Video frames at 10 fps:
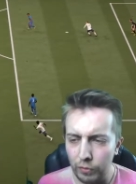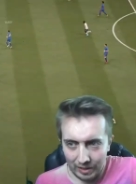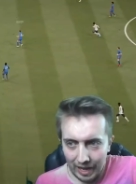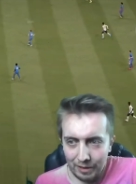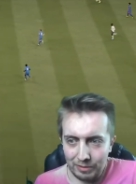
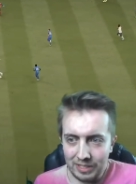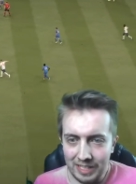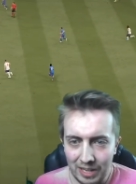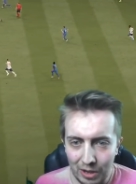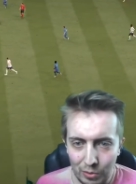How does he
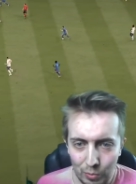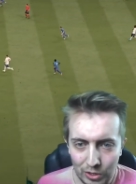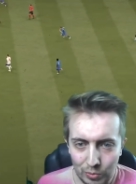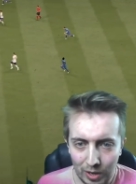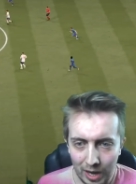know
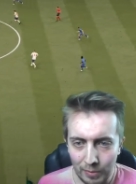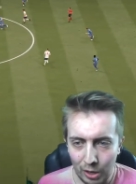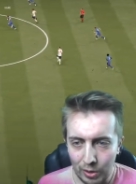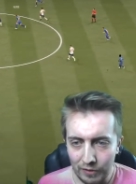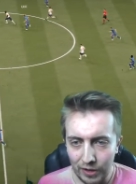which way I'm
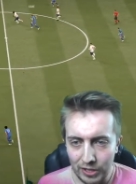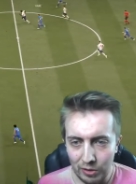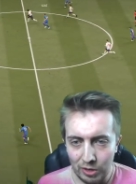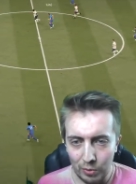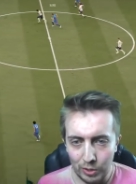going if I don't
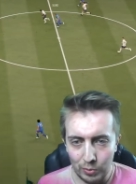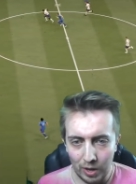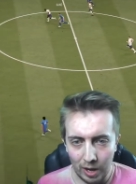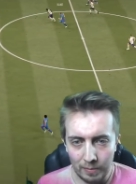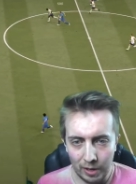know which way
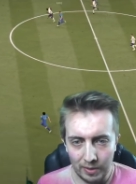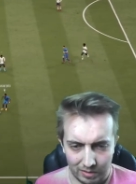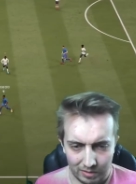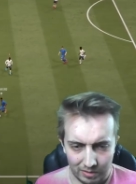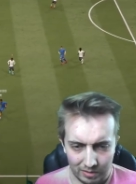I'm going?
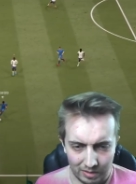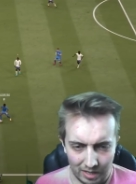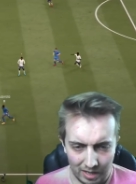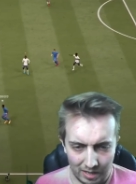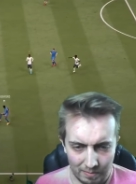
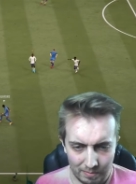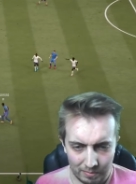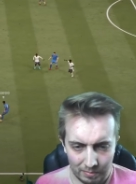Damn.